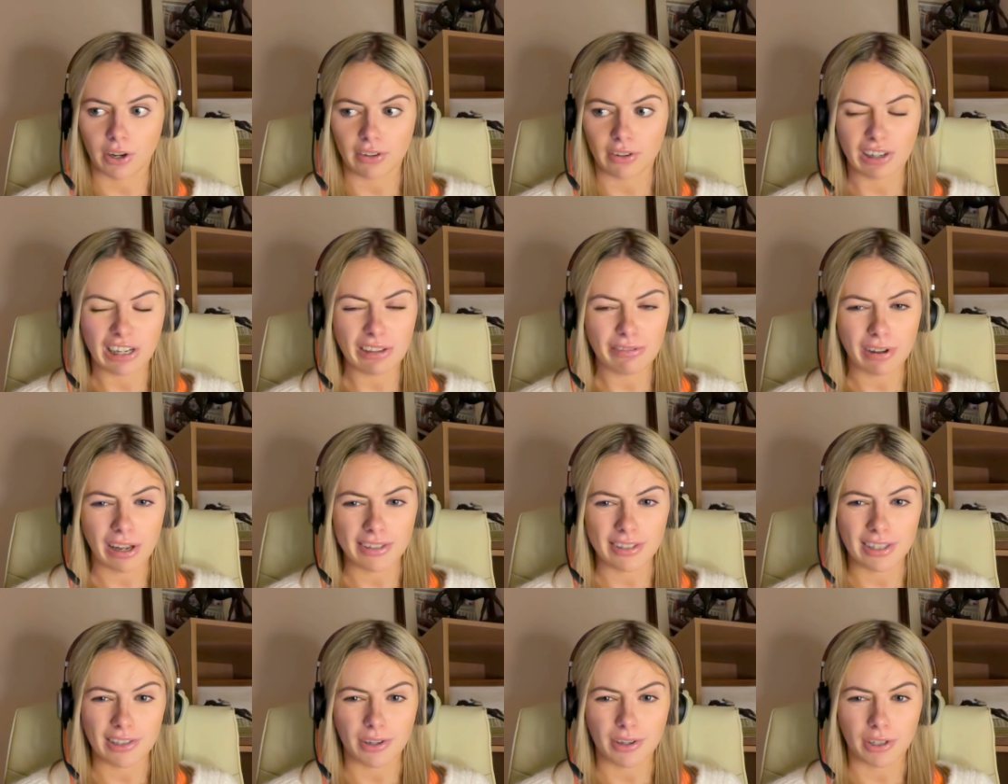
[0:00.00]
I really
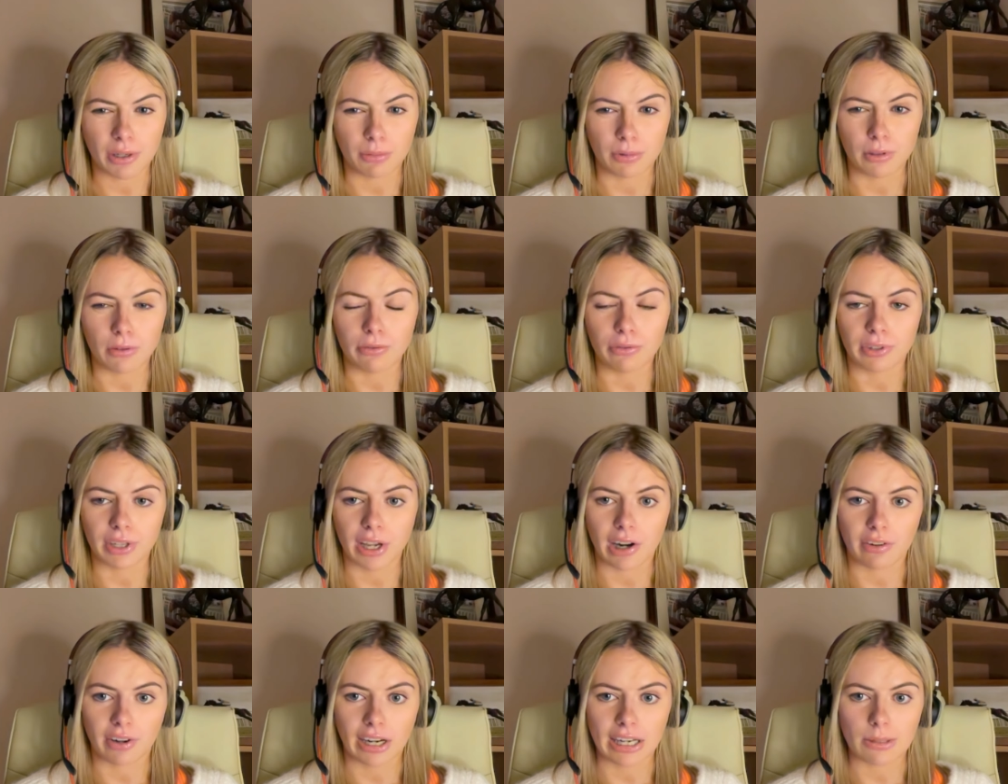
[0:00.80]
fancy Dinoblue for
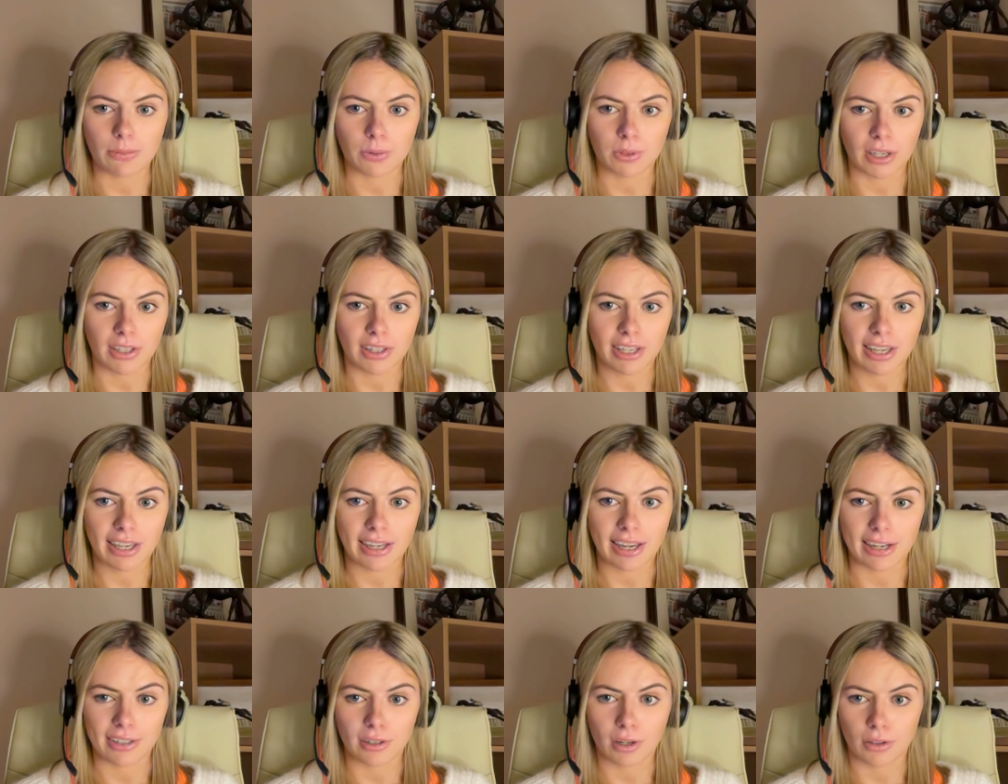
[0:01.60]
that race, but I
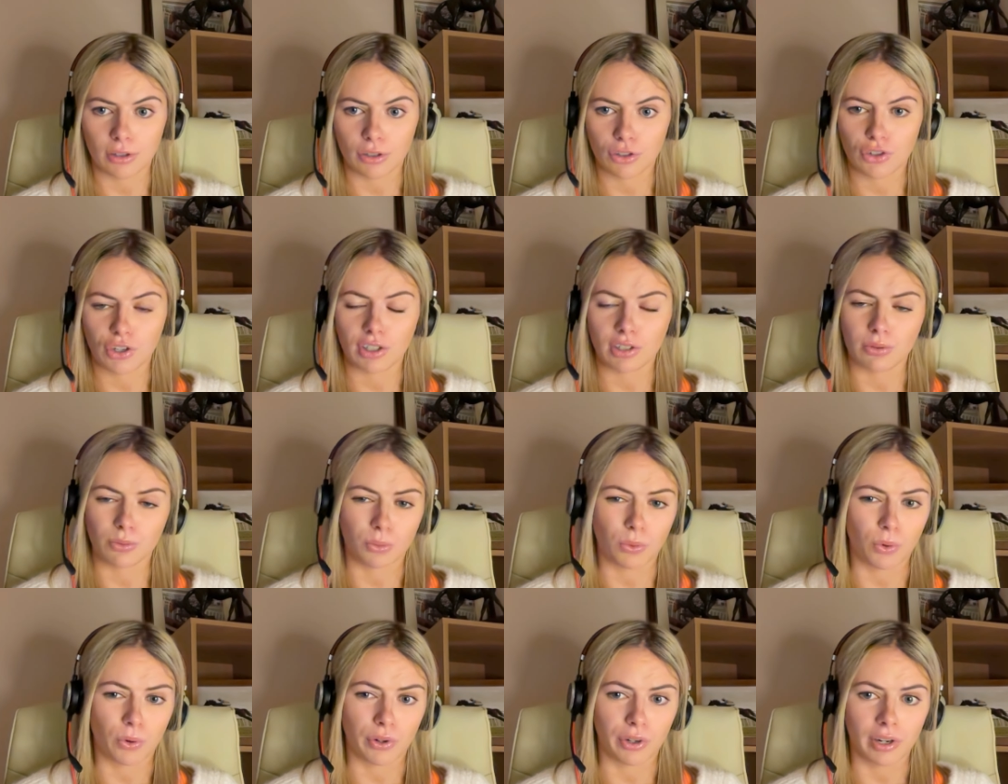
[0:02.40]
think at 33 to
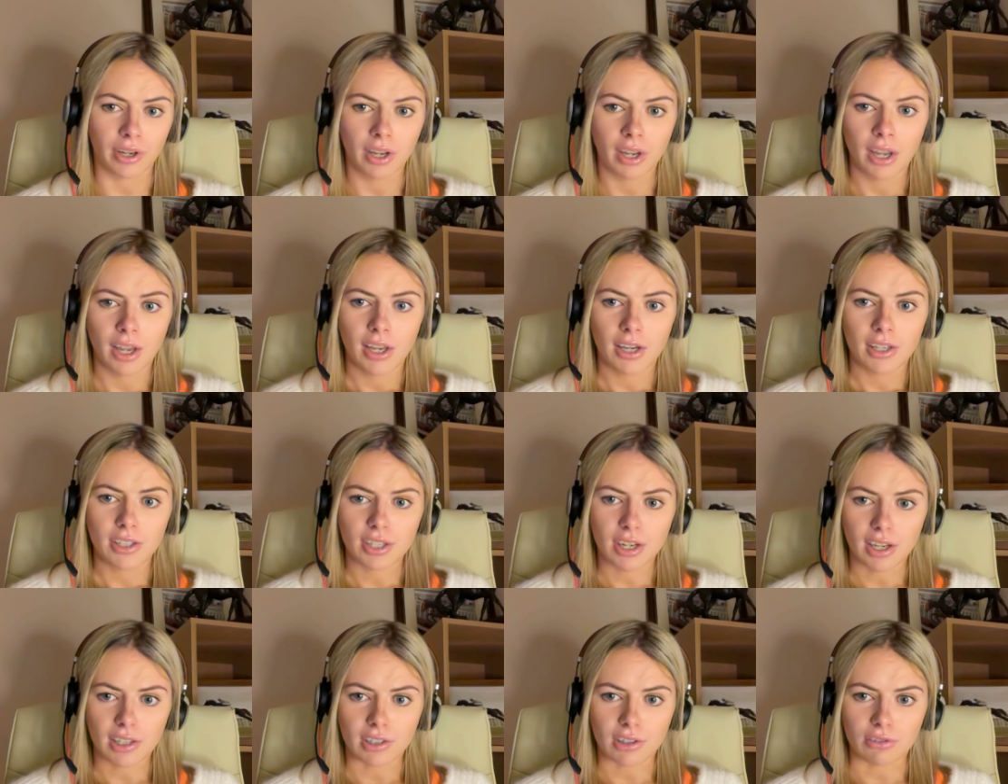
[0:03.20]
1,
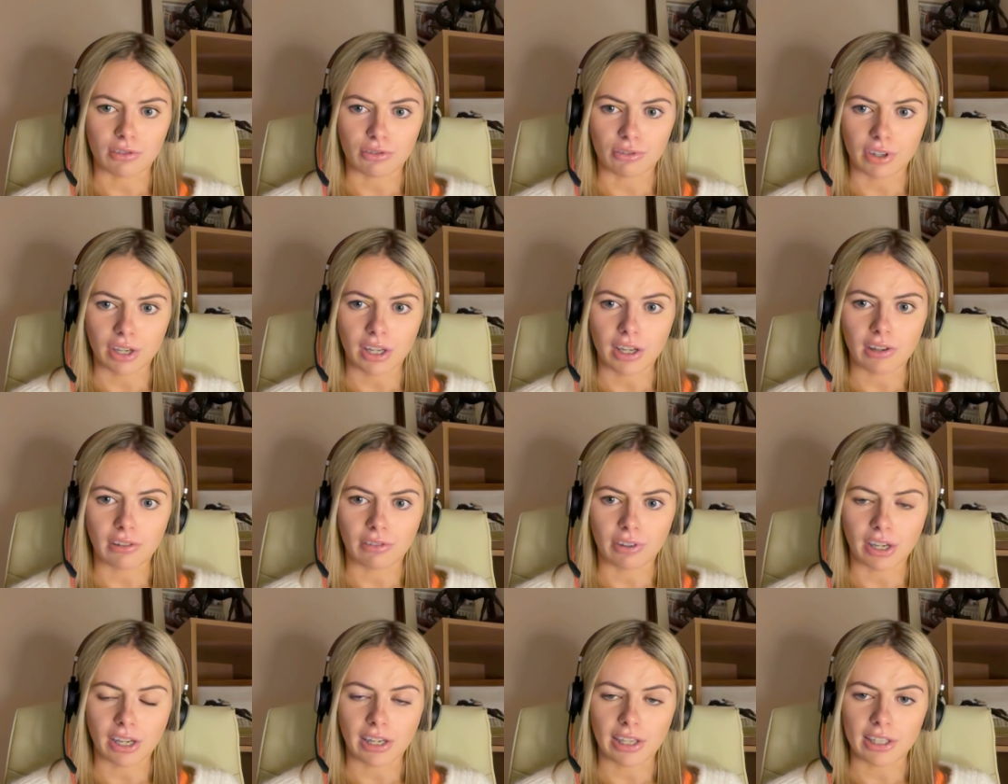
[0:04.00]
she has a real,
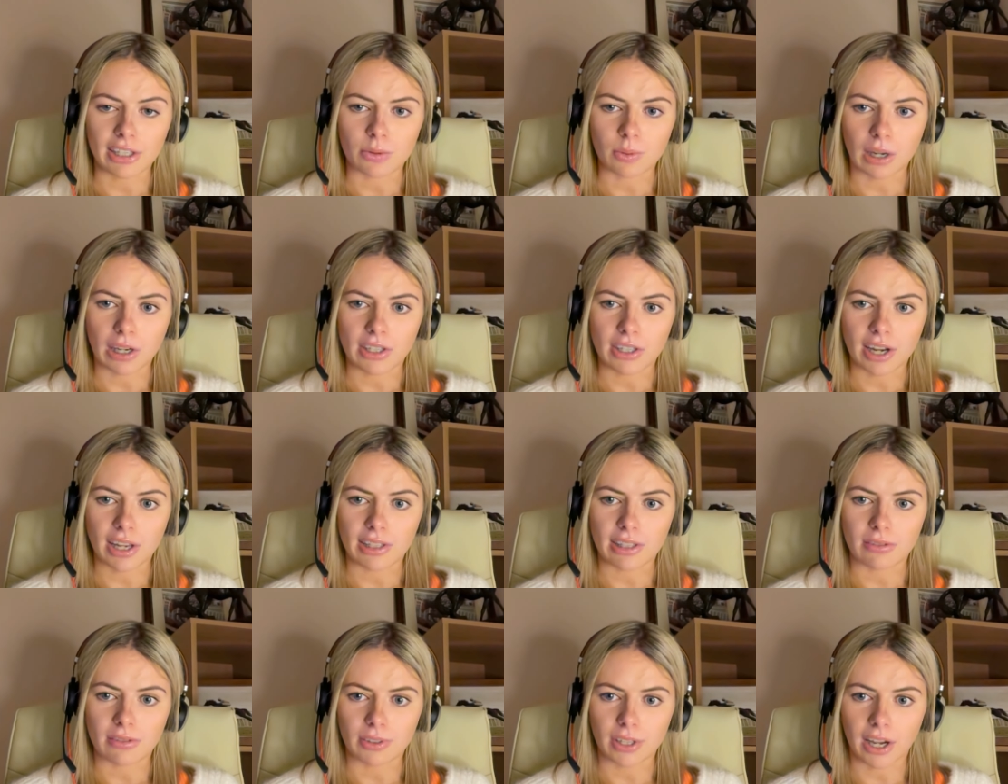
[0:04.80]
real each way
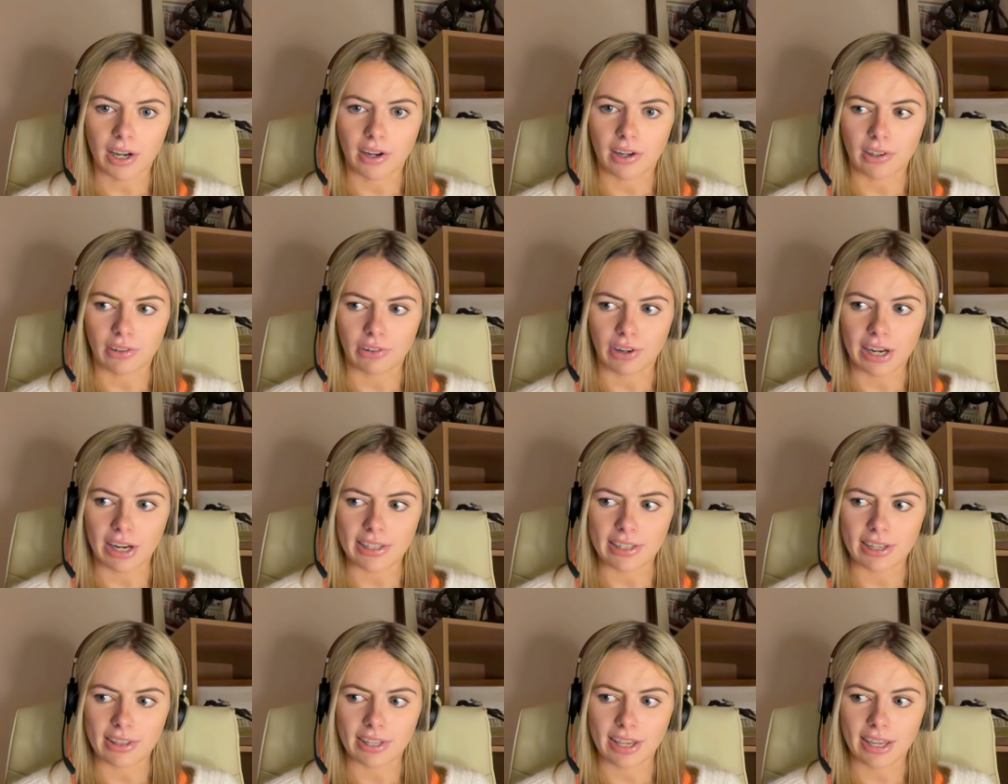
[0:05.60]
chance for that kind of
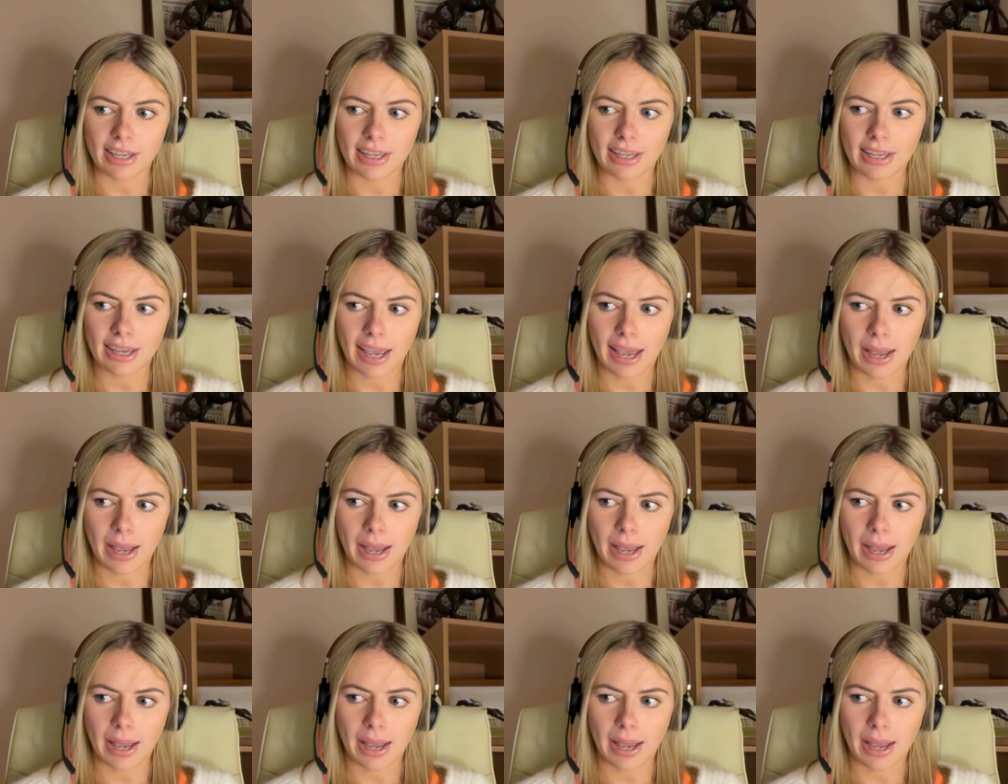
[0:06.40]
race, I think.